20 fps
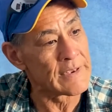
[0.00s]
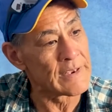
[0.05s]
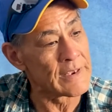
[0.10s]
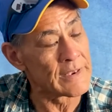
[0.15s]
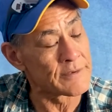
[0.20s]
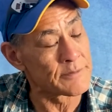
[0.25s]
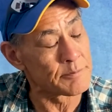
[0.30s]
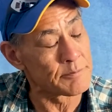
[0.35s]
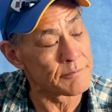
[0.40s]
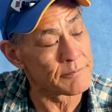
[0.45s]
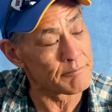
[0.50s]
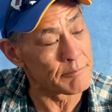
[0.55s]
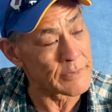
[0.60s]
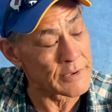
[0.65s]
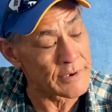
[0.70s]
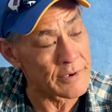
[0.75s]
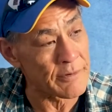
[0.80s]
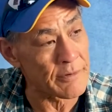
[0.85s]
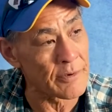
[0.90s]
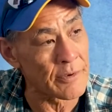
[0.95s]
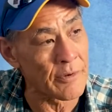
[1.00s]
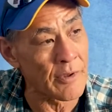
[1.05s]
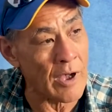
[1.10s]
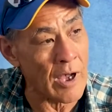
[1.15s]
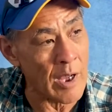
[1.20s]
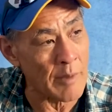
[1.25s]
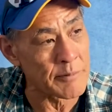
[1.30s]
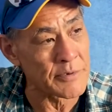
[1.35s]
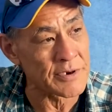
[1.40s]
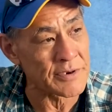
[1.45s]
It's material
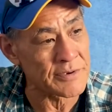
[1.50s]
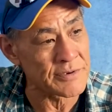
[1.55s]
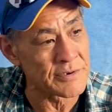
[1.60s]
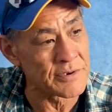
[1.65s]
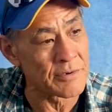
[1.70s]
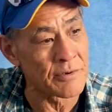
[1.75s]
objects. You